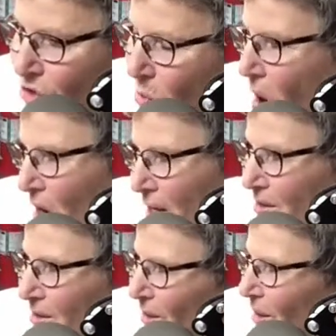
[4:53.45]
And
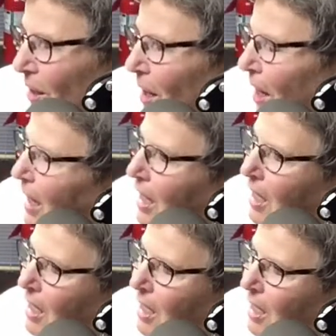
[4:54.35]
I've
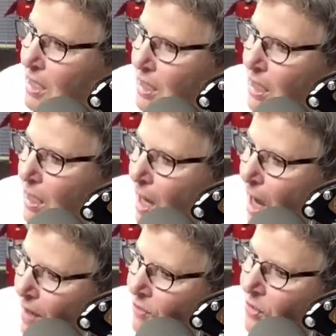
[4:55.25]
heard
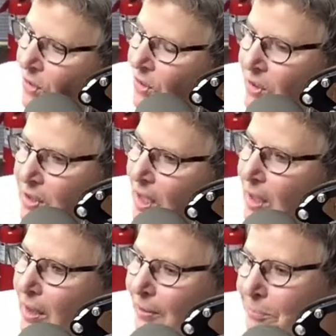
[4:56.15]
a
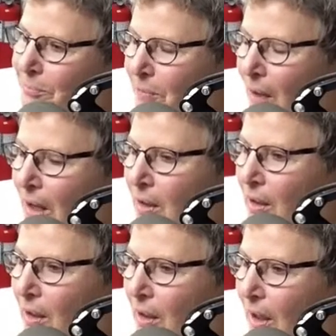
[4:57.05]
lot of
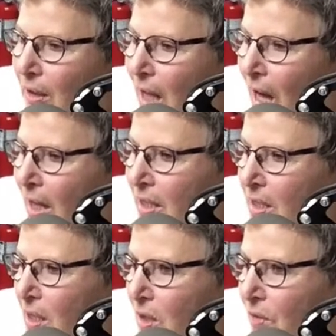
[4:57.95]

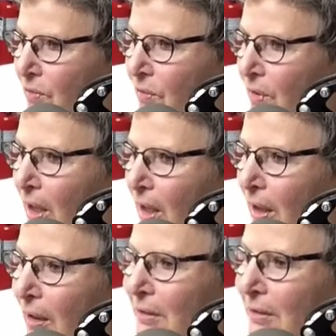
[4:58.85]

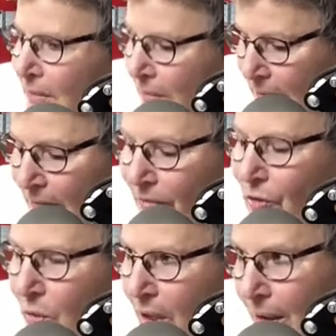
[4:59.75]
zucchini being given
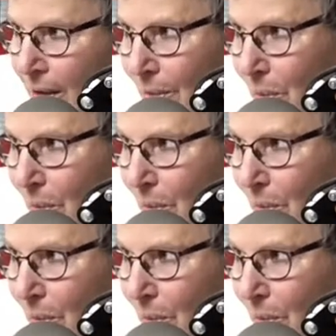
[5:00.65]
away, which